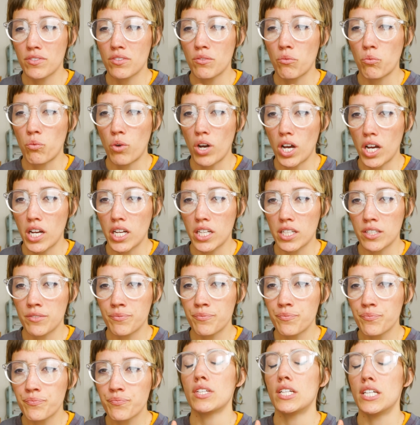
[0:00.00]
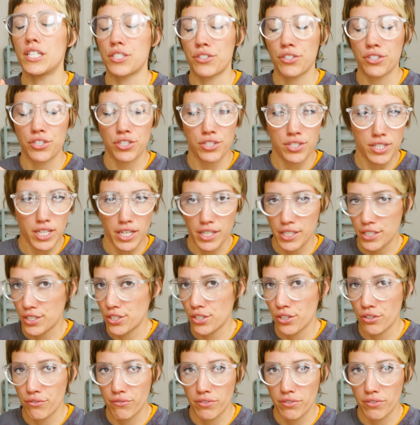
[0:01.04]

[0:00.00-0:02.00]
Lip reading: One is to just get into the